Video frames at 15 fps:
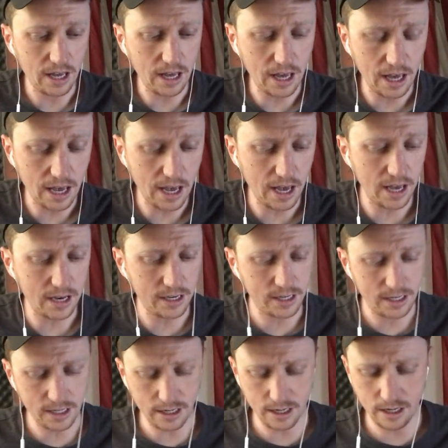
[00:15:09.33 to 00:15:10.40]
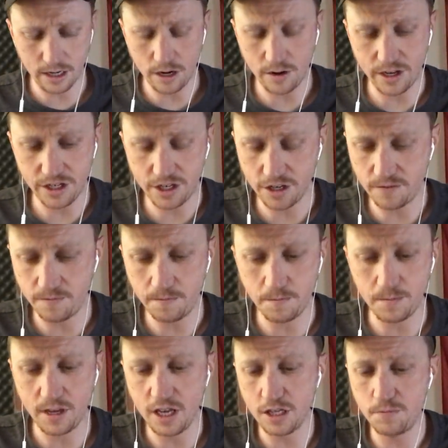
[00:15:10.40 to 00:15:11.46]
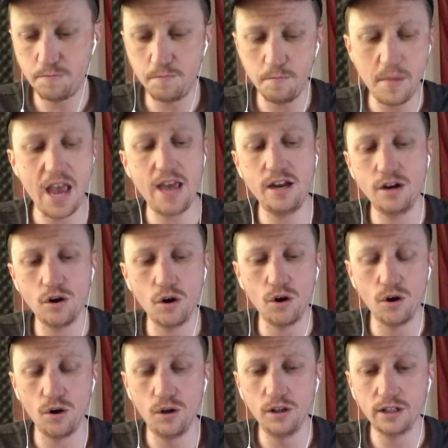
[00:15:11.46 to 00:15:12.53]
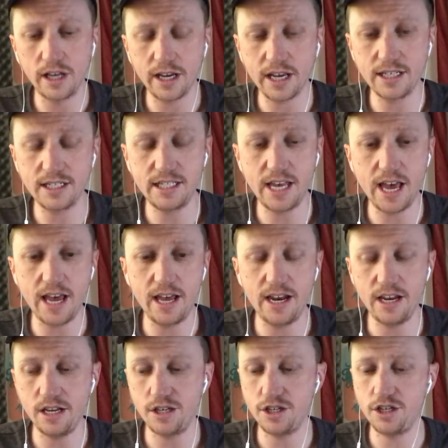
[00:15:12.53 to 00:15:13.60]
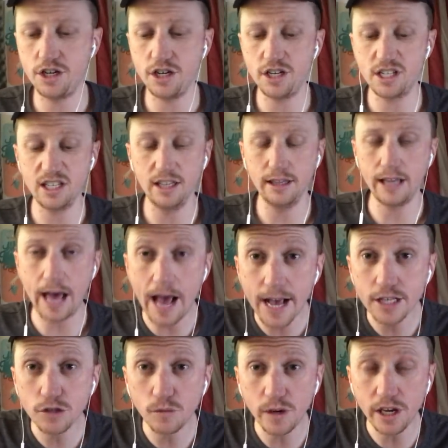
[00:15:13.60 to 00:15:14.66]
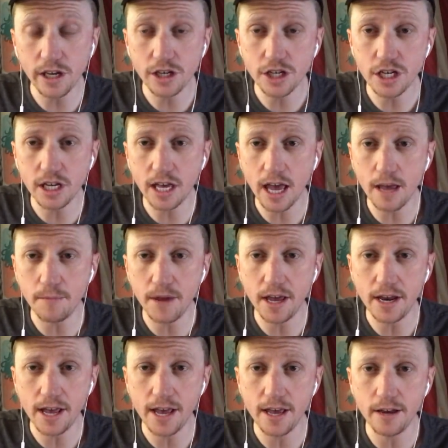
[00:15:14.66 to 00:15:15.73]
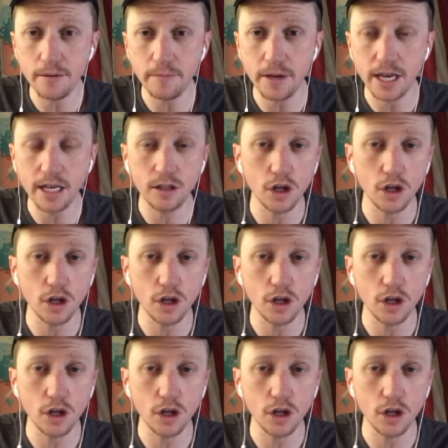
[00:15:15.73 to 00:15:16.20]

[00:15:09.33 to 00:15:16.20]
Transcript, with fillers: And, you know, he's just, his main goal, like I said, is just last week she came in hitting me.